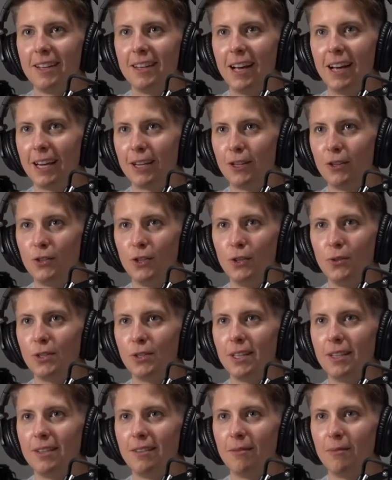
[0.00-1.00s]
I could use
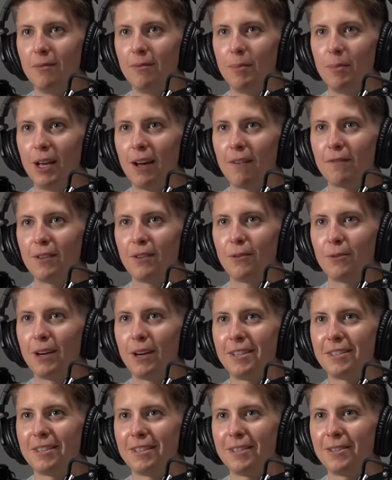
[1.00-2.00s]
it and be off to the
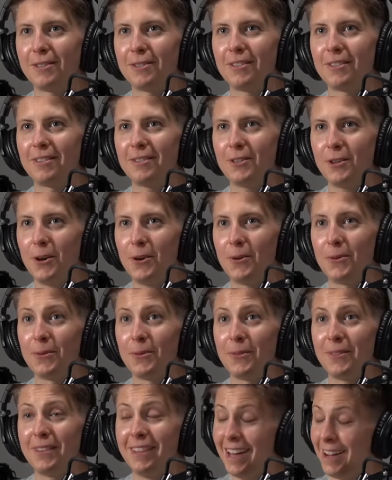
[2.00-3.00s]
races. So
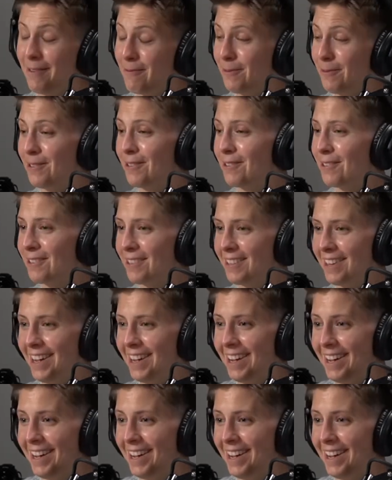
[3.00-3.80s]
that was,